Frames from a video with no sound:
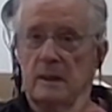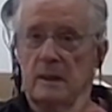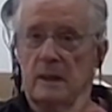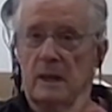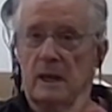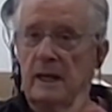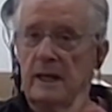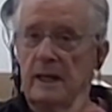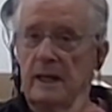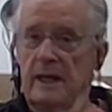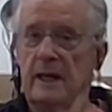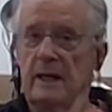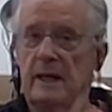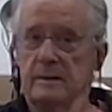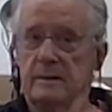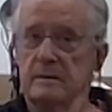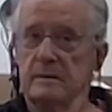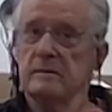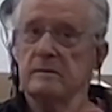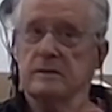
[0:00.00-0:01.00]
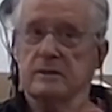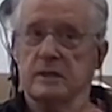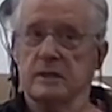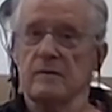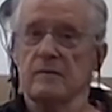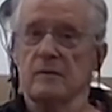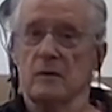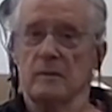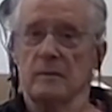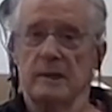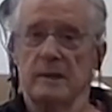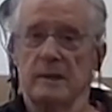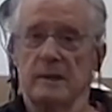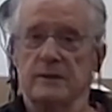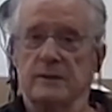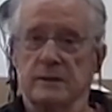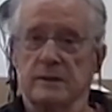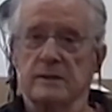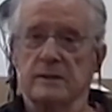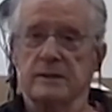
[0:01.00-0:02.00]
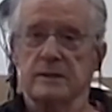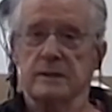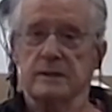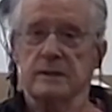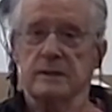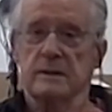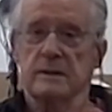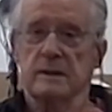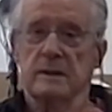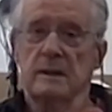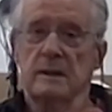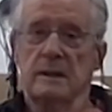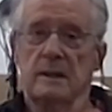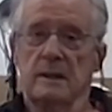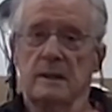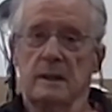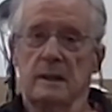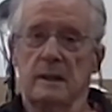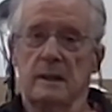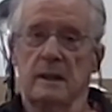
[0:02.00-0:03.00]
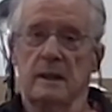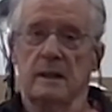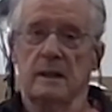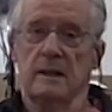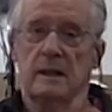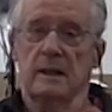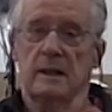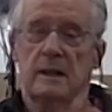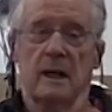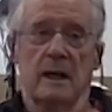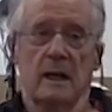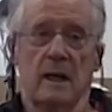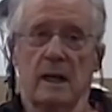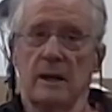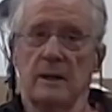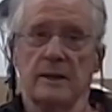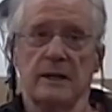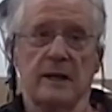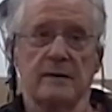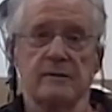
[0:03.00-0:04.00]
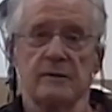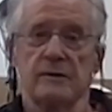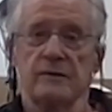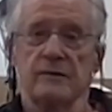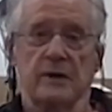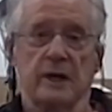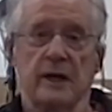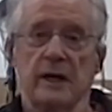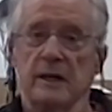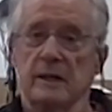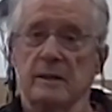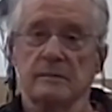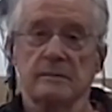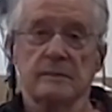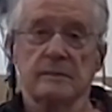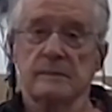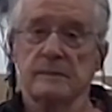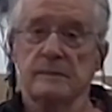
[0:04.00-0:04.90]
I had several mentors, and I'll never forget them